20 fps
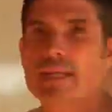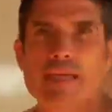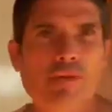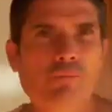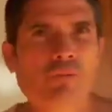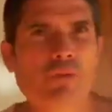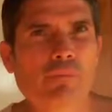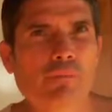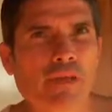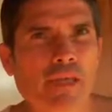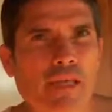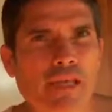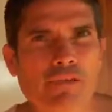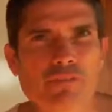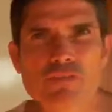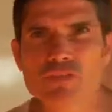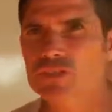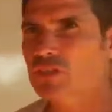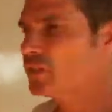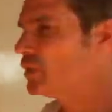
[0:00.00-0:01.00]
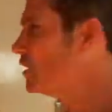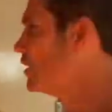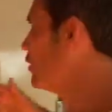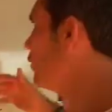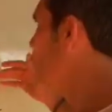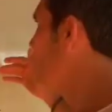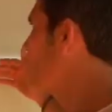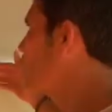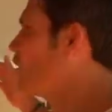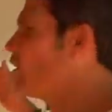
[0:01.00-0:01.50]
give them gifts,
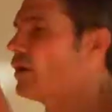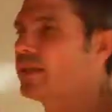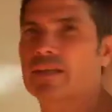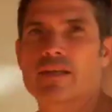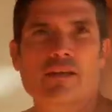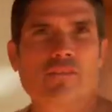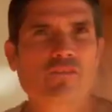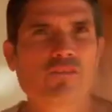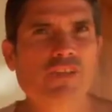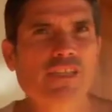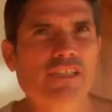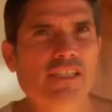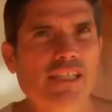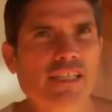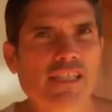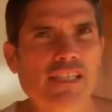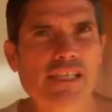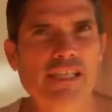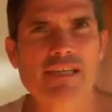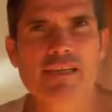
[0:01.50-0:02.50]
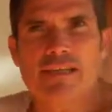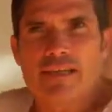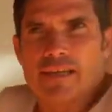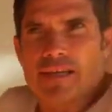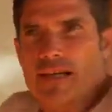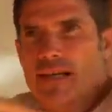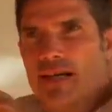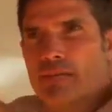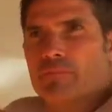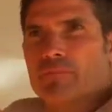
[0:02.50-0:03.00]
we either physically,
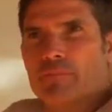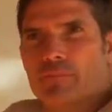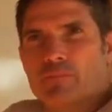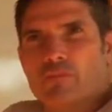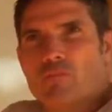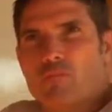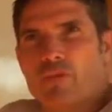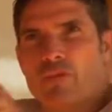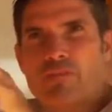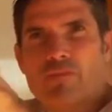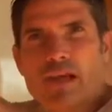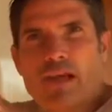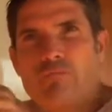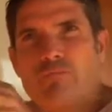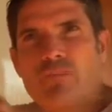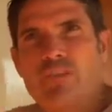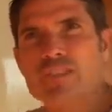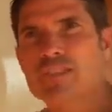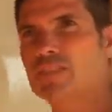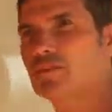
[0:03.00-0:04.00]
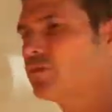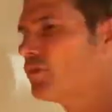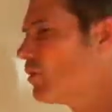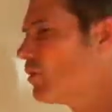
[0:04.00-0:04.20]
we have physical